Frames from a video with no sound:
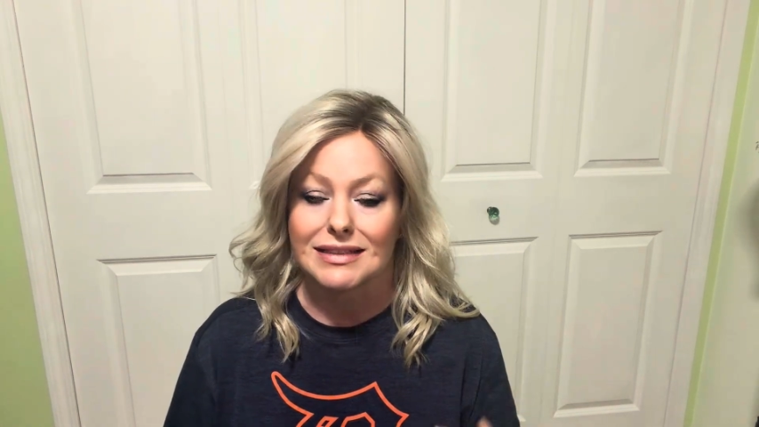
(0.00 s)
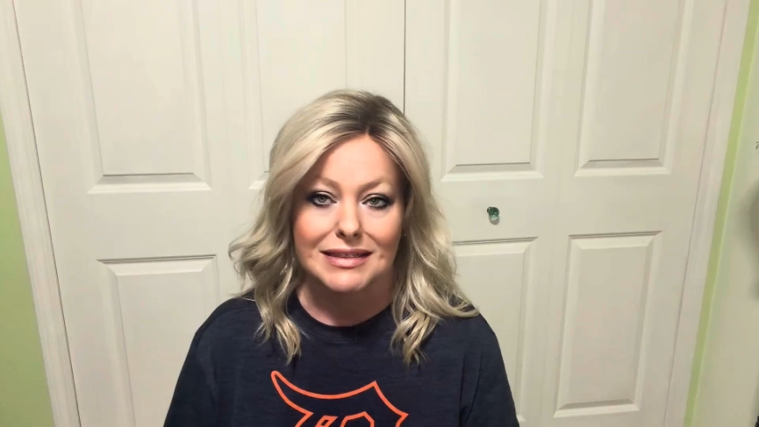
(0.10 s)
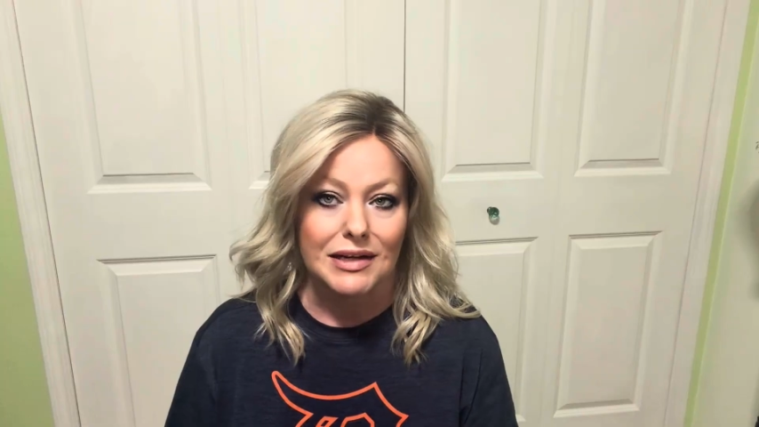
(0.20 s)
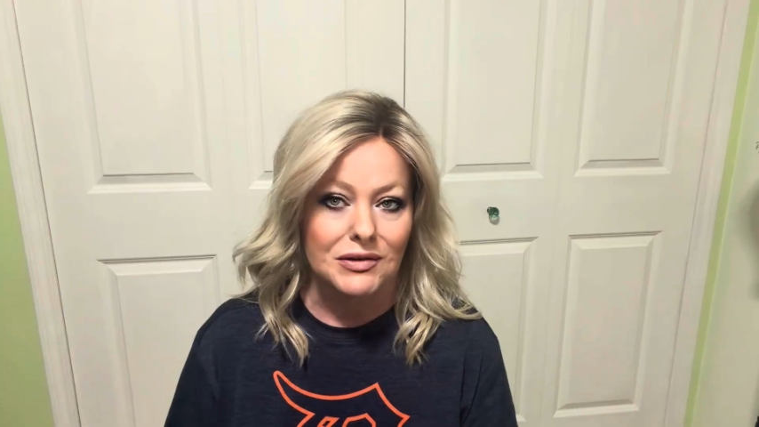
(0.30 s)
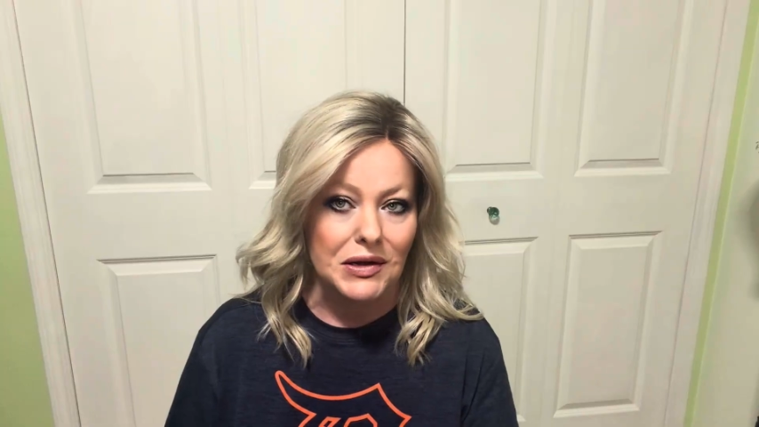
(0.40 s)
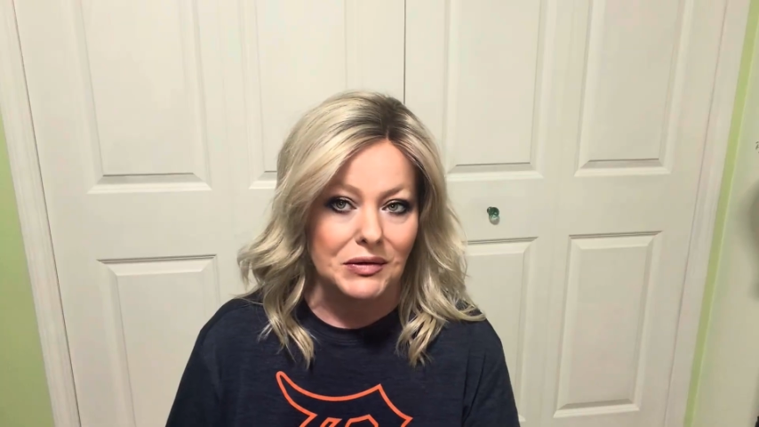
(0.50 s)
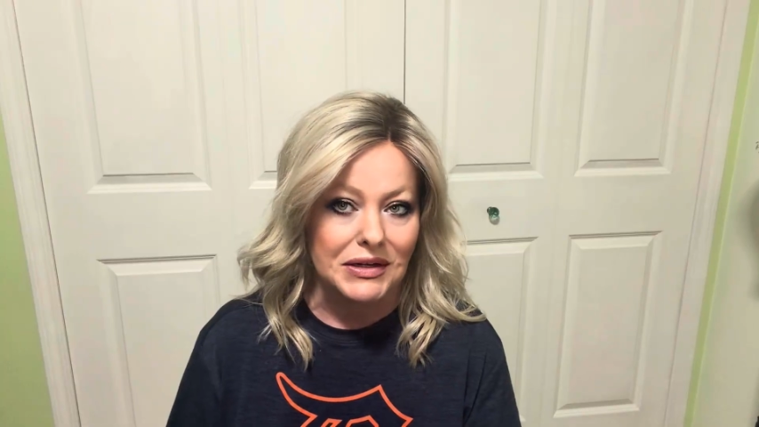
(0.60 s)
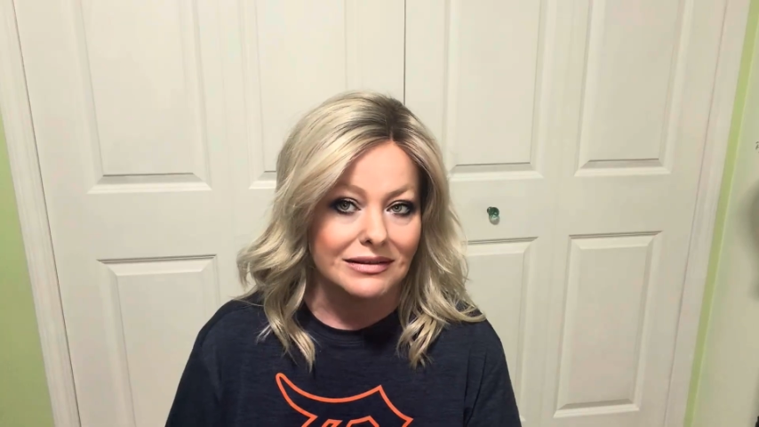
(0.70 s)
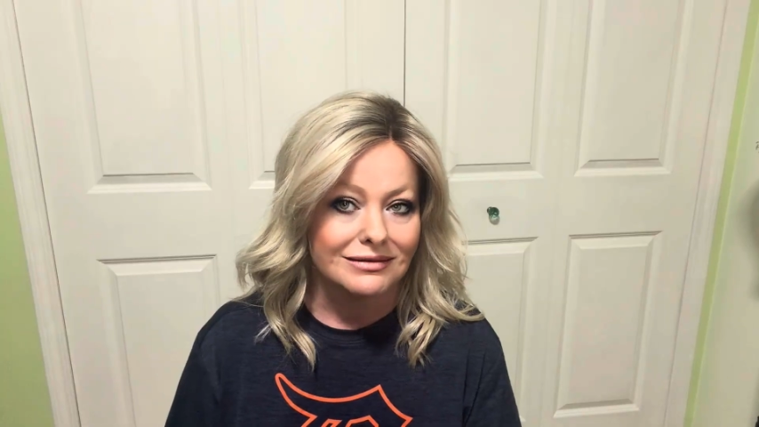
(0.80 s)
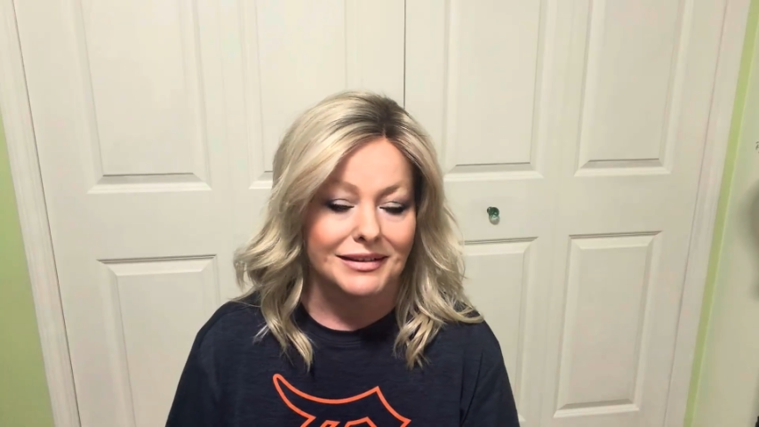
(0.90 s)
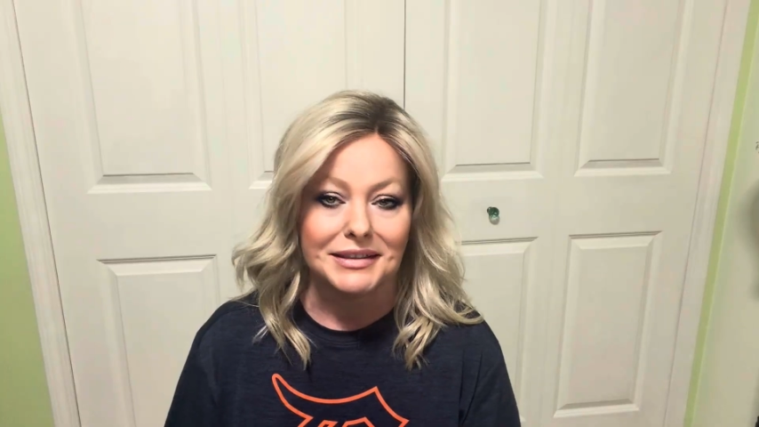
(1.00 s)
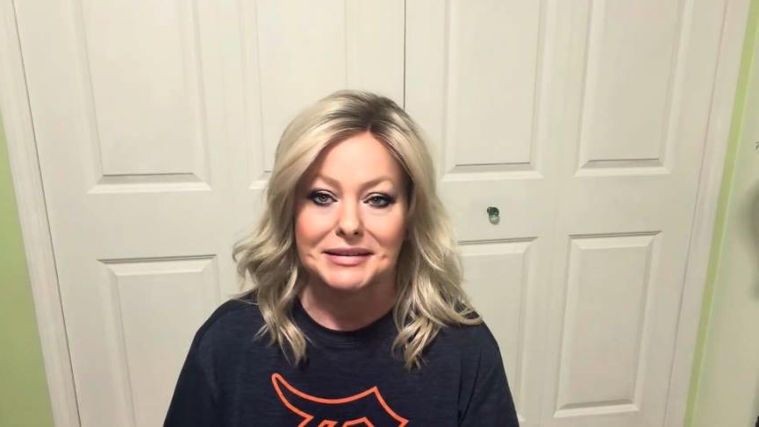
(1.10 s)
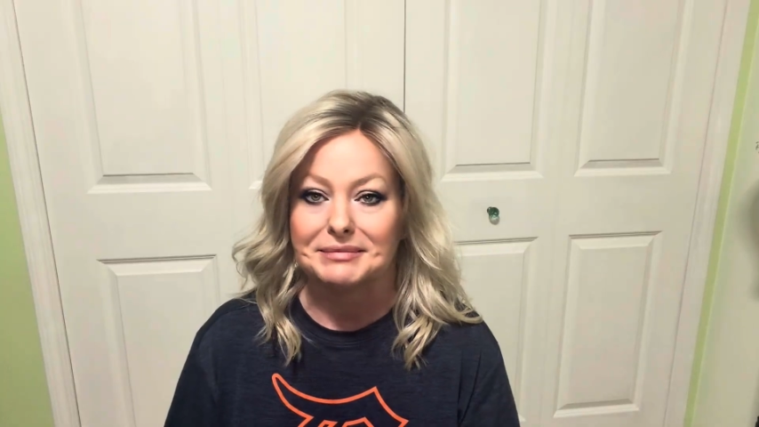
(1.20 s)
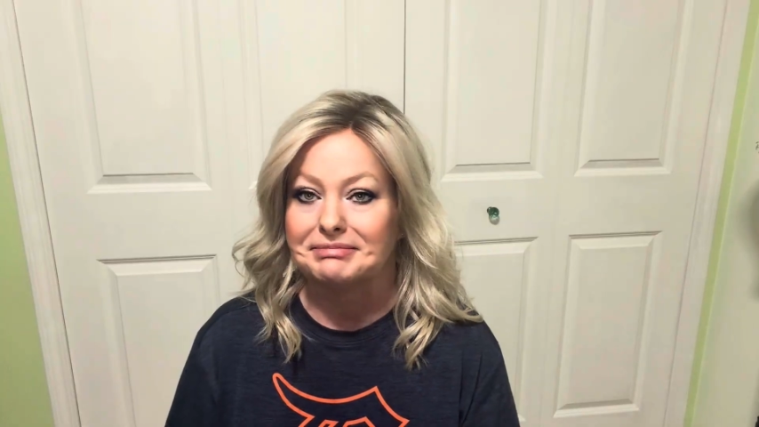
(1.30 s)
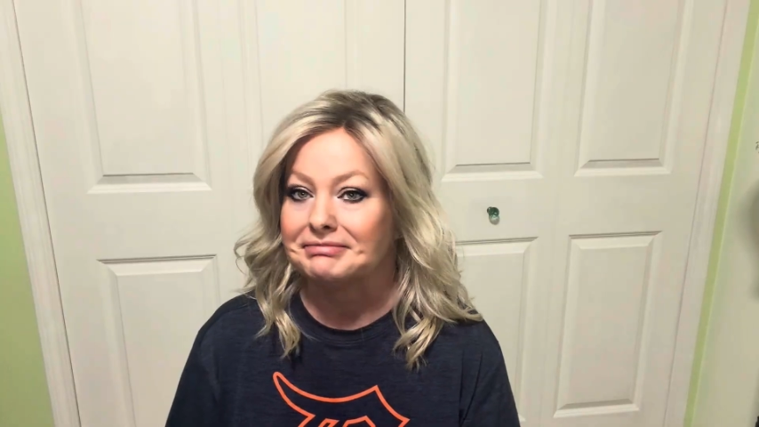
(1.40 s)
Dalgona.
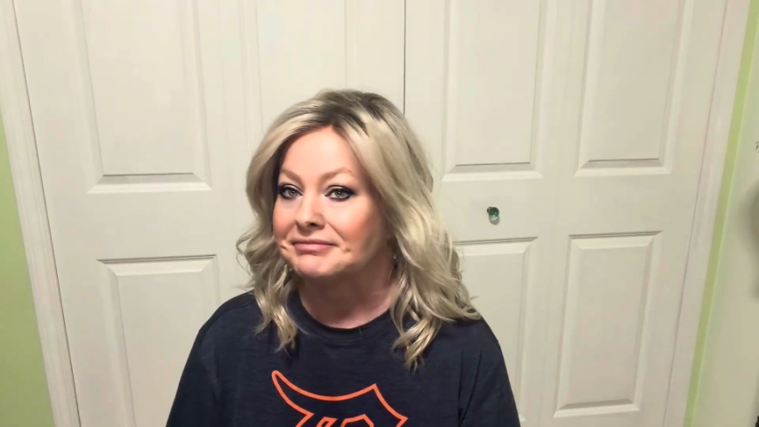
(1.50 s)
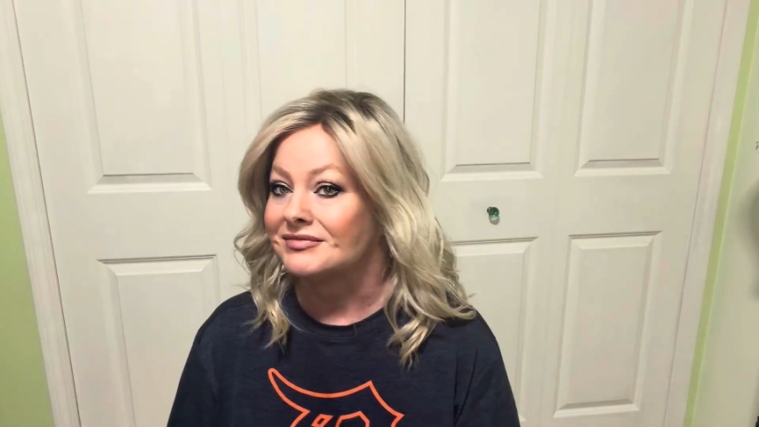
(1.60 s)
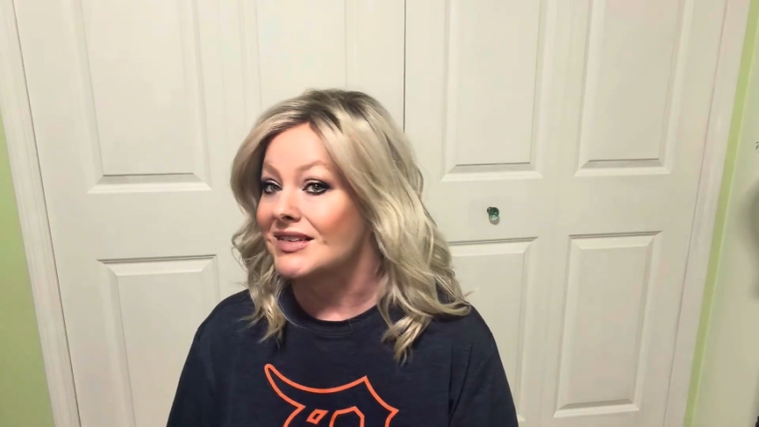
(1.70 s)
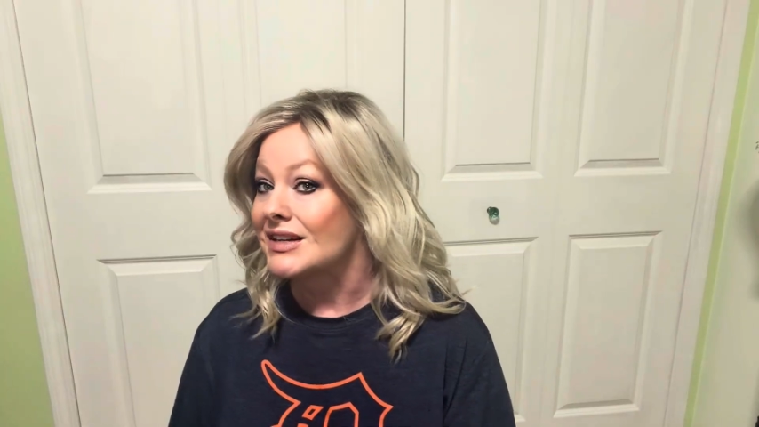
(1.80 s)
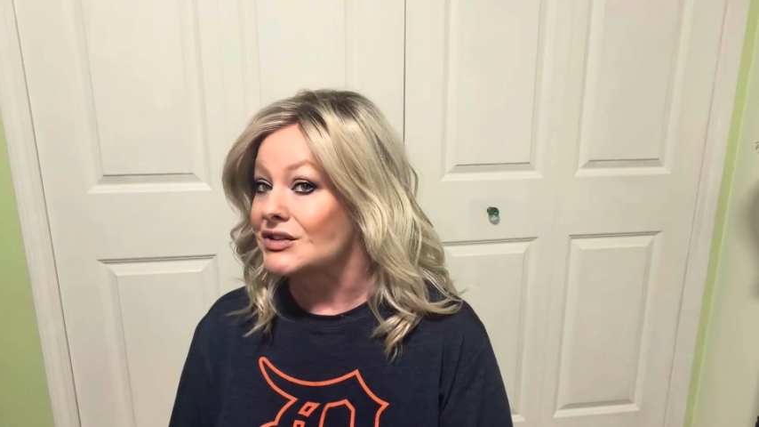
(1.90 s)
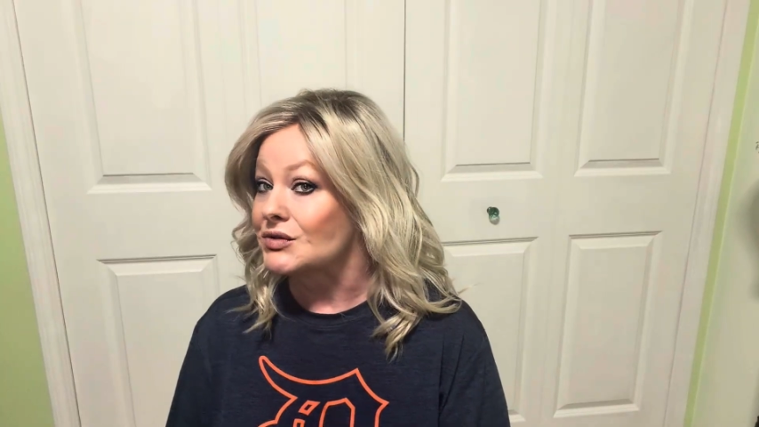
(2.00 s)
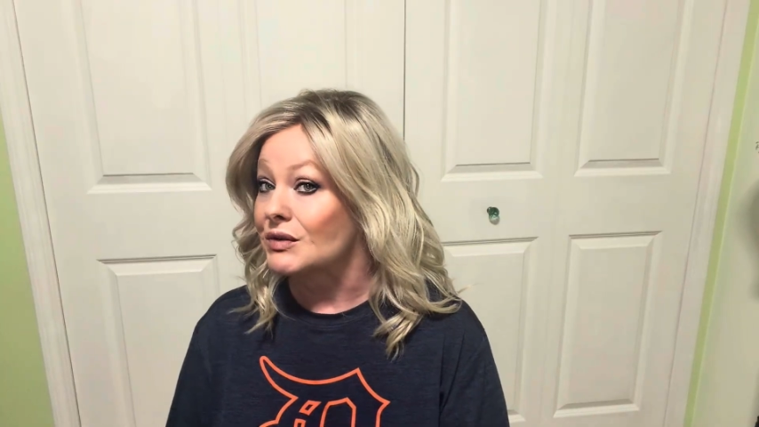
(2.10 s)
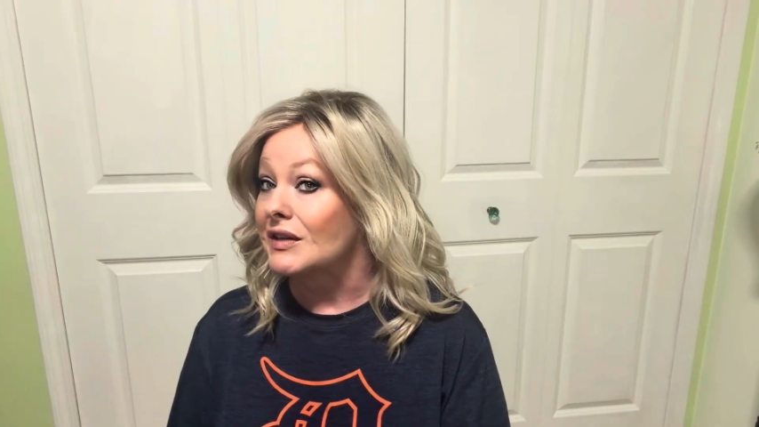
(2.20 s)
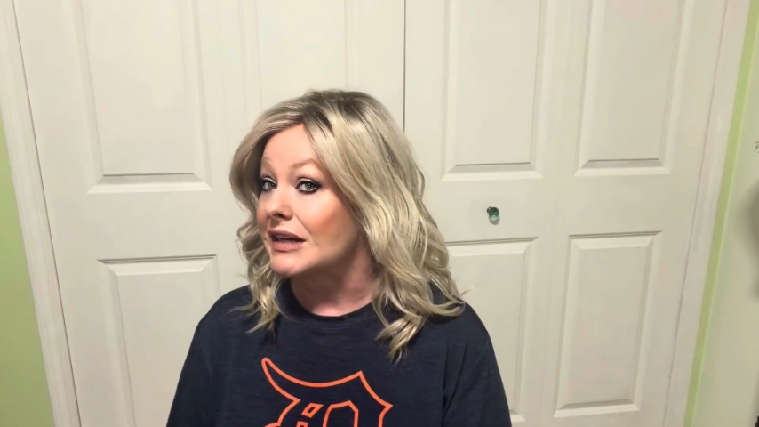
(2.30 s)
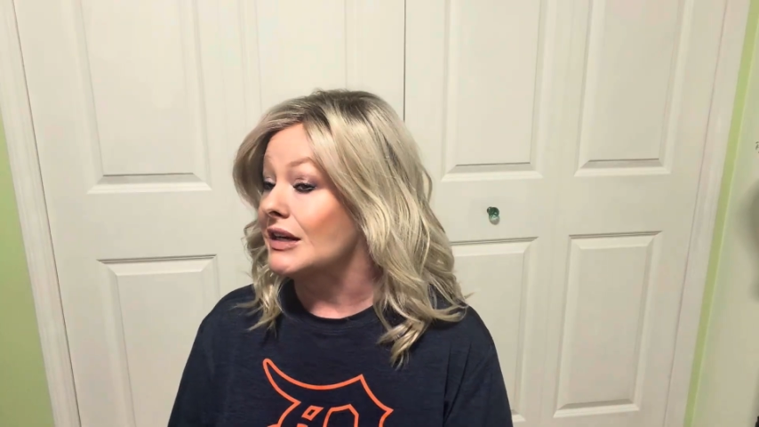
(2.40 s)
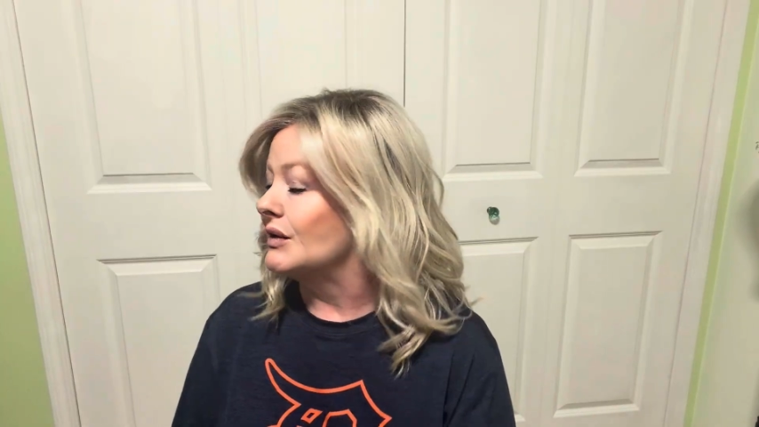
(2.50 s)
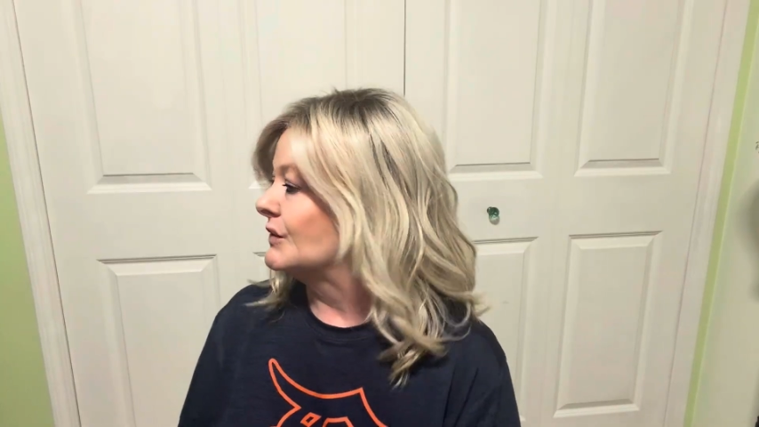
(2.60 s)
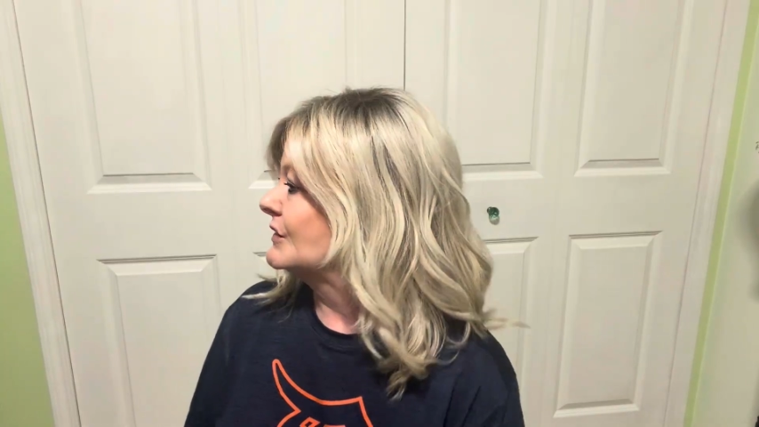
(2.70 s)
It's really cute.